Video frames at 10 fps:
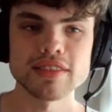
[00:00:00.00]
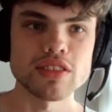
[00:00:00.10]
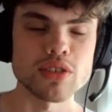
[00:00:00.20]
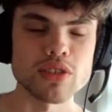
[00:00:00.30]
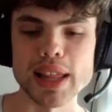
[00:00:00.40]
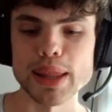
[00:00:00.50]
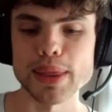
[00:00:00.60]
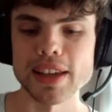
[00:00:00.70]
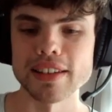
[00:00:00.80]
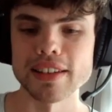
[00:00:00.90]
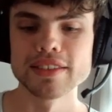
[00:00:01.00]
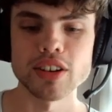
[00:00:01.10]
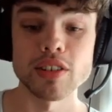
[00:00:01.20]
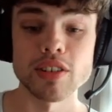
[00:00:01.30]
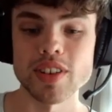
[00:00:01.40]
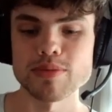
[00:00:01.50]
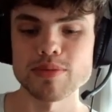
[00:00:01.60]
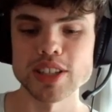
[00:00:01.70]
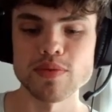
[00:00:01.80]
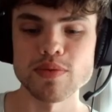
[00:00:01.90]
do anything, or very
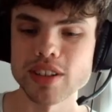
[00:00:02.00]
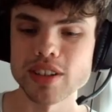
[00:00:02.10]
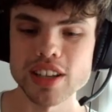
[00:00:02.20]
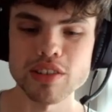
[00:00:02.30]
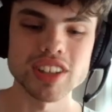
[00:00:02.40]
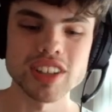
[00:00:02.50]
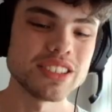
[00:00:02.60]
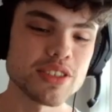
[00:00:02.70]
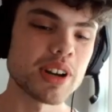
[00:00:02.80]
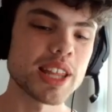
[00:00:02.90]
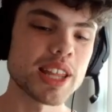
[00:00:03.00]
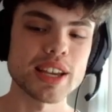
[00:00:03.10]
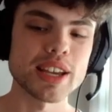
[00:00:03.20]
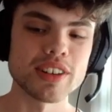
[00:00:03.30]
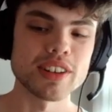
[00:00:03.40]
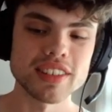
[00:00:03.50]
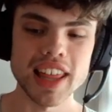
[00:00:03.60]
expensive orders that don't really do anything if you're